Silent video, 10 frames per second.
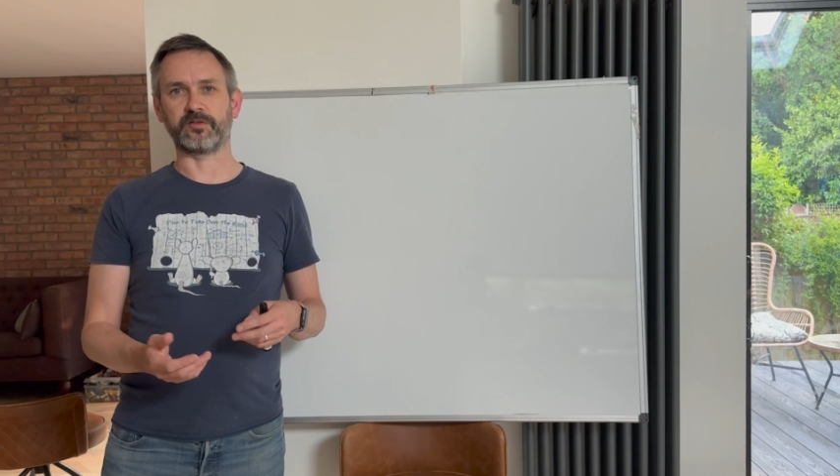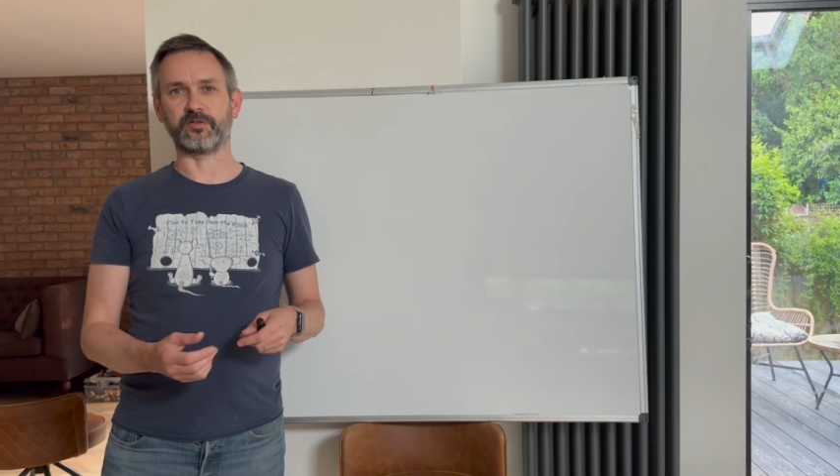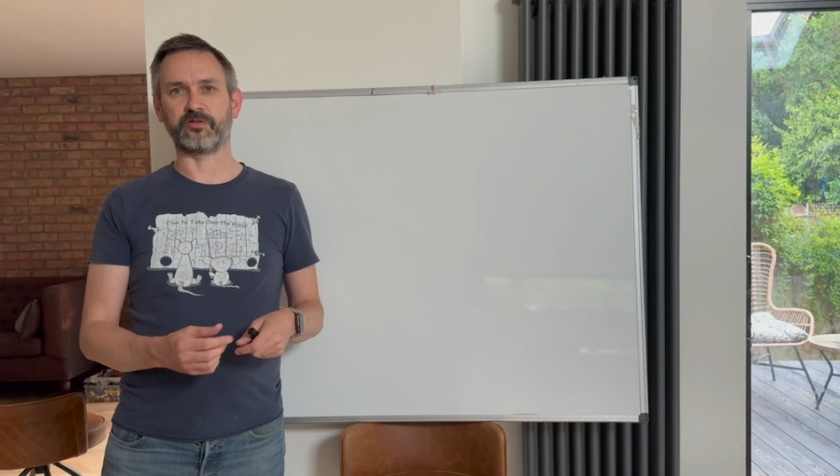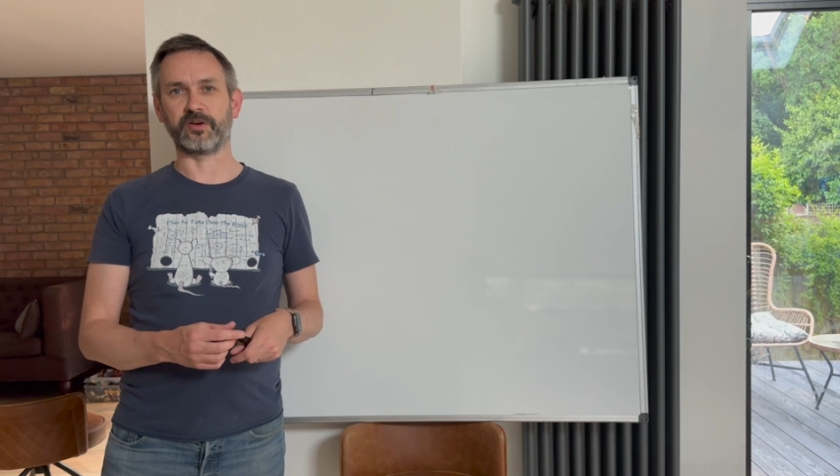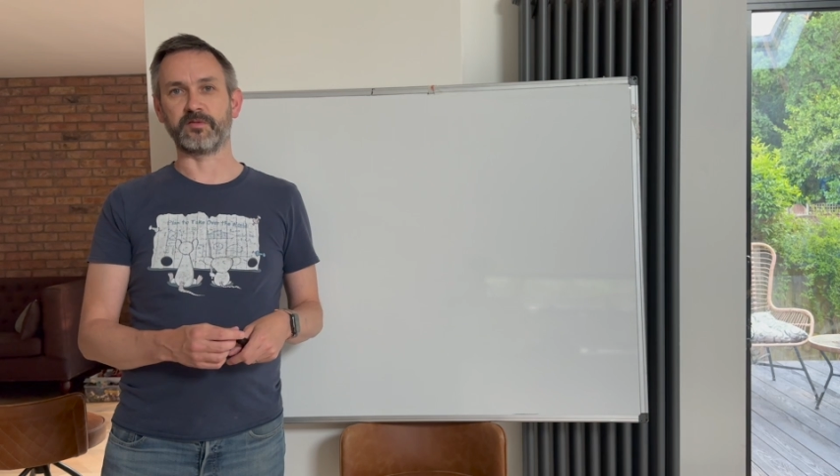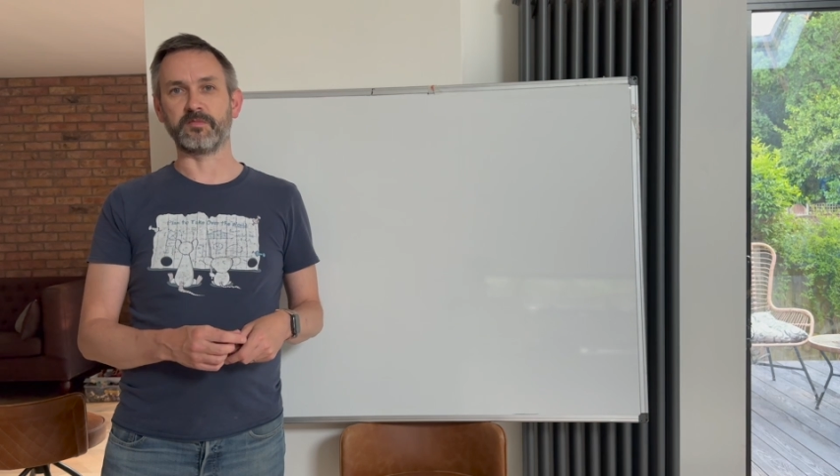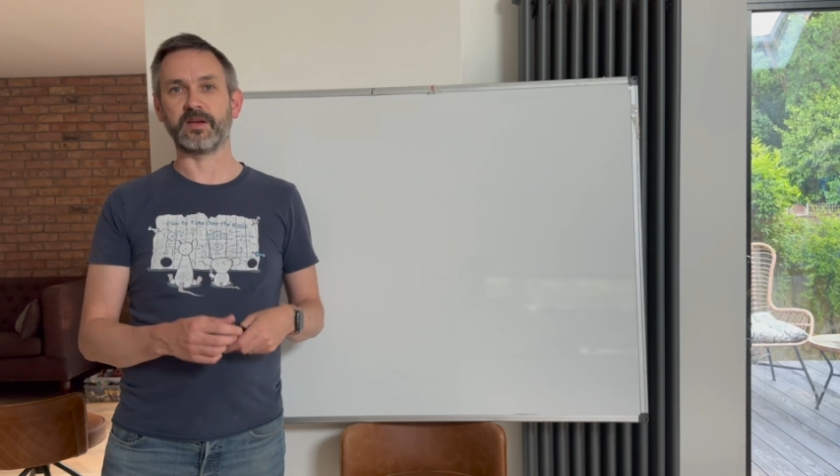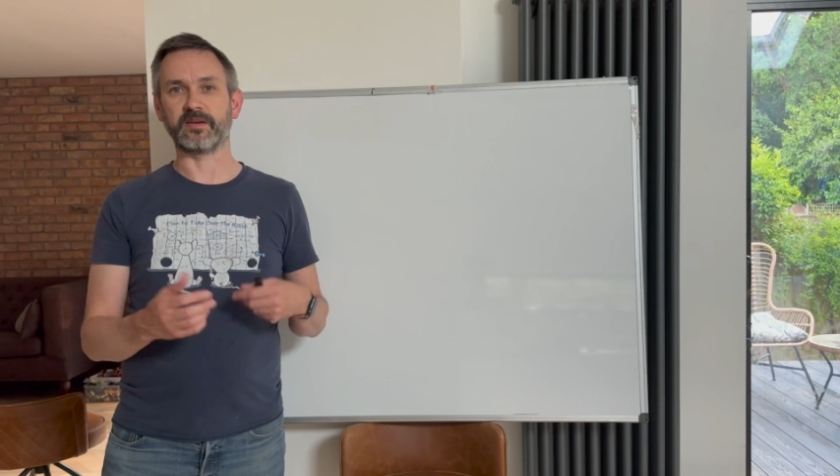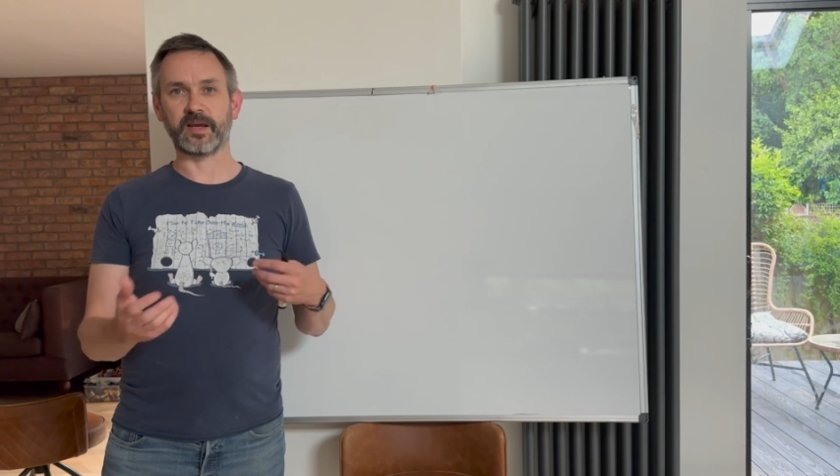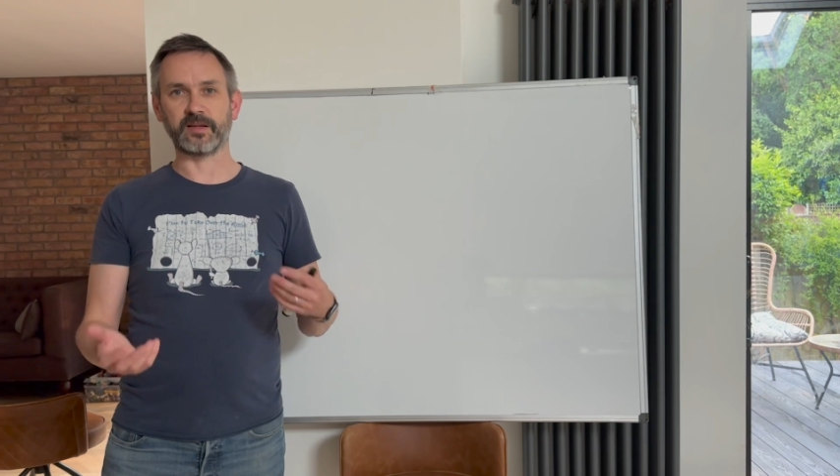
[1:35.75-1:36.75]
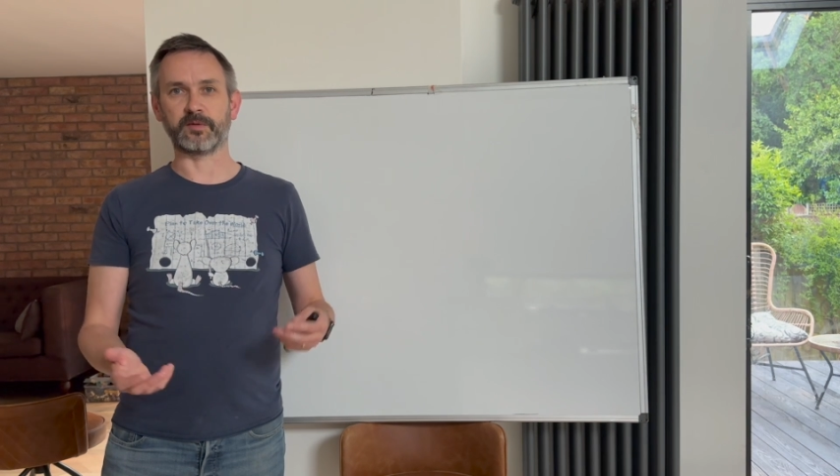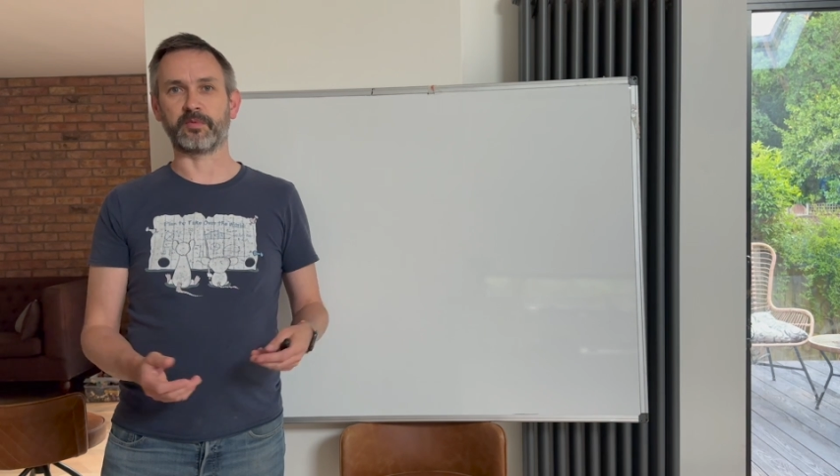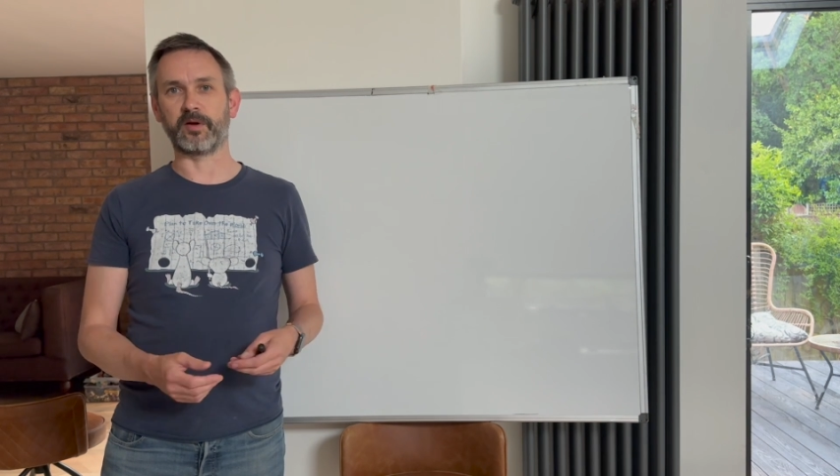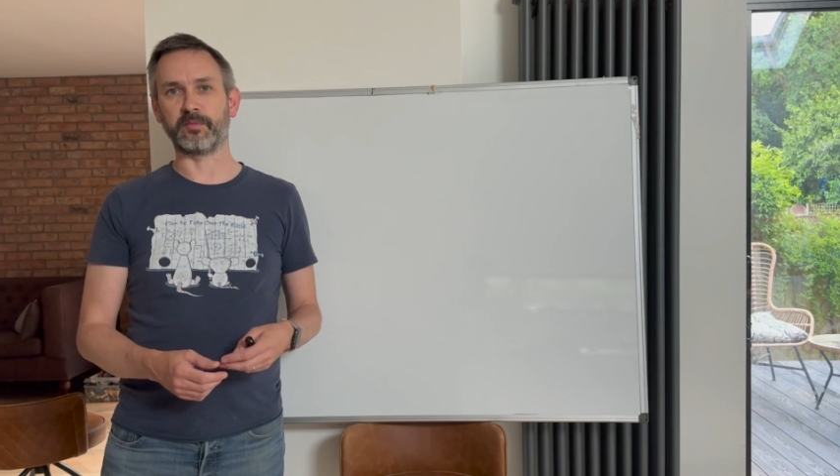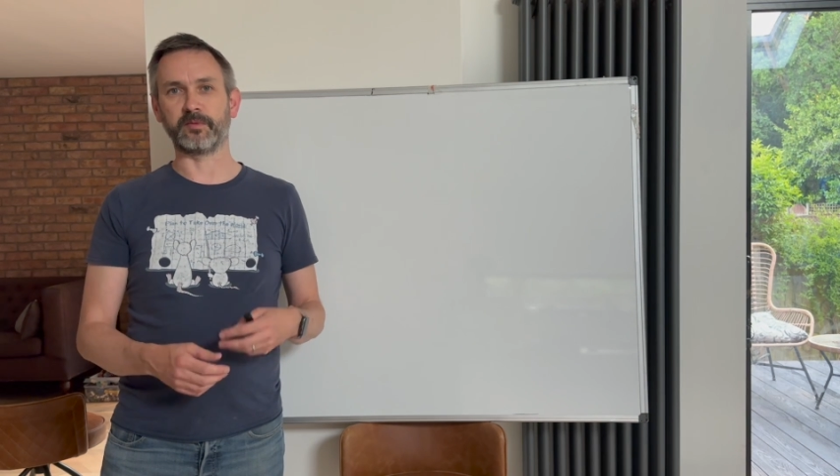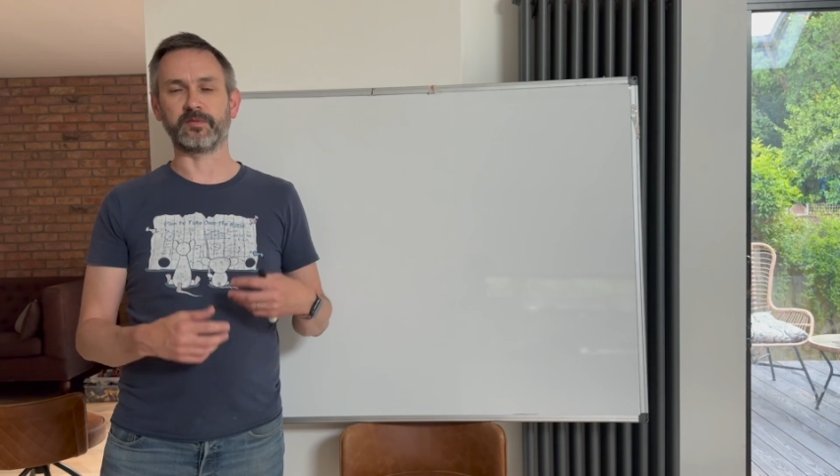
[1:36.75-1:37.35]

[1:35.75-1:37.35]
to try to mitigate the problem,